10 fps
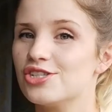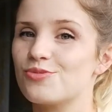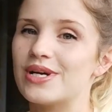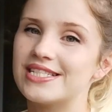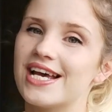
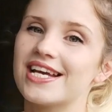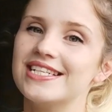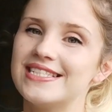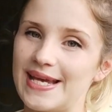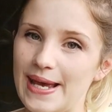So my
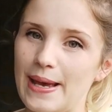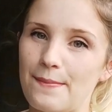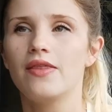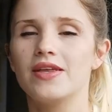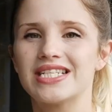second tip,
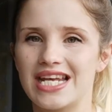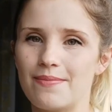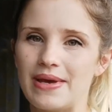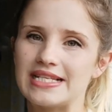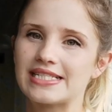the
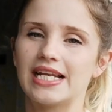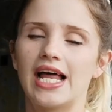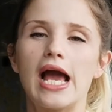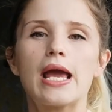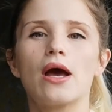tip is to
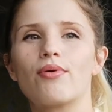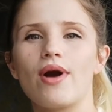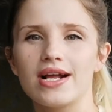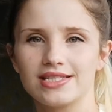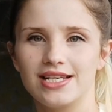like
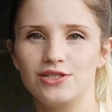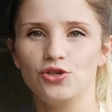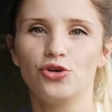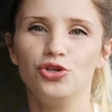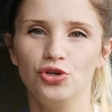practice
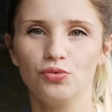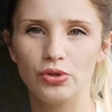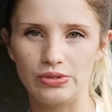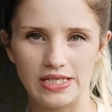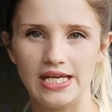your new
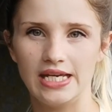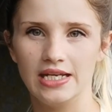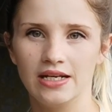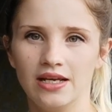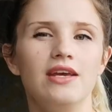
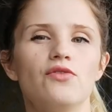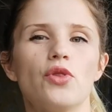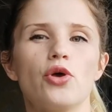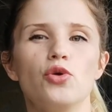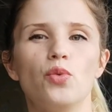routine, even
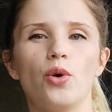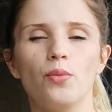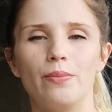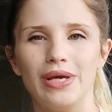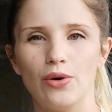though you
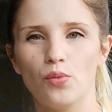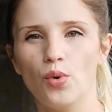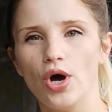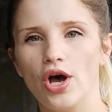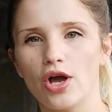won't be at
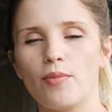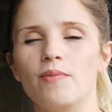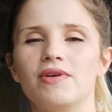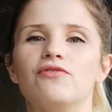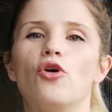work, but
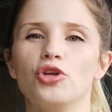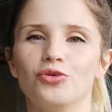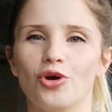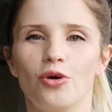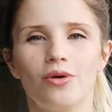before you
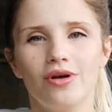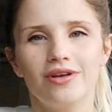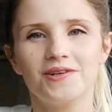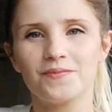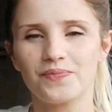go.
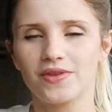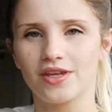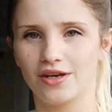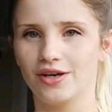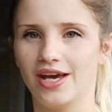
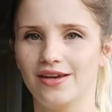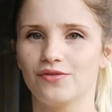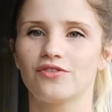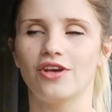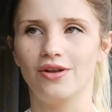Okay,
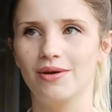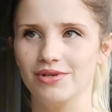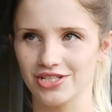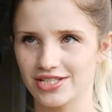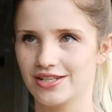so let me
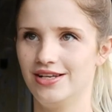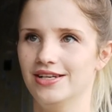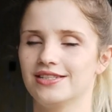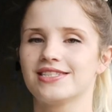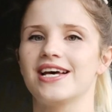just
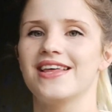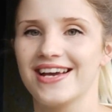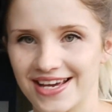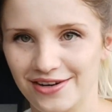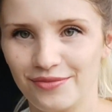start that
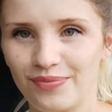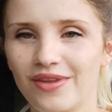again.